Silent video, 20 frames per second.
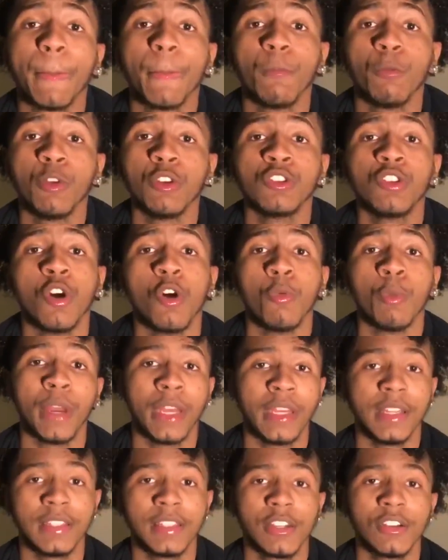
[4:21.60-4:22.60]
we're gonna
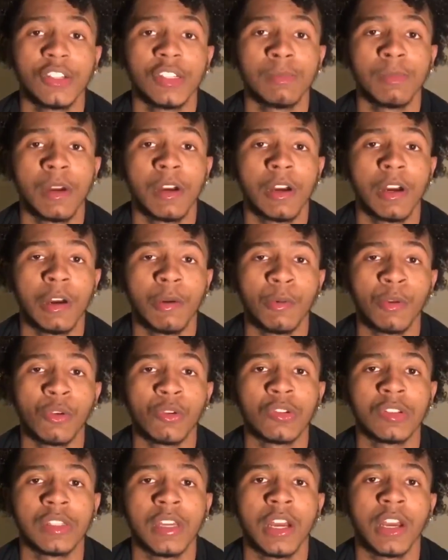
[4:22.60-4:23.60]
wait till tomorrow. We're
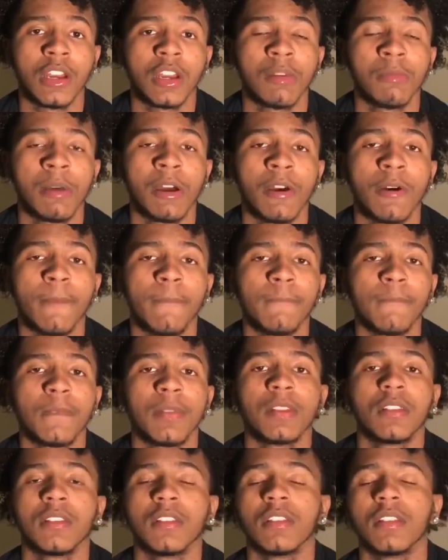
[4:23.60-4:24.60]
gonna see how it come out.
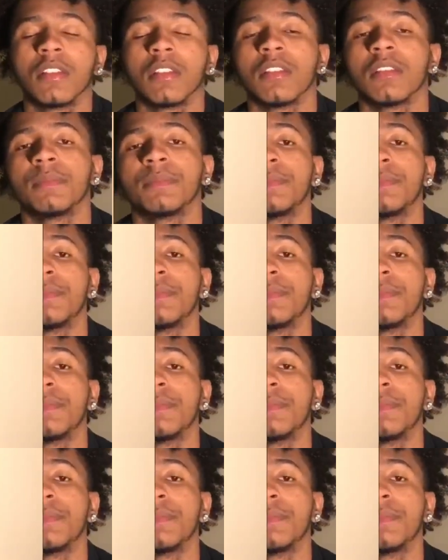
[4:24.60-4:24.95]
All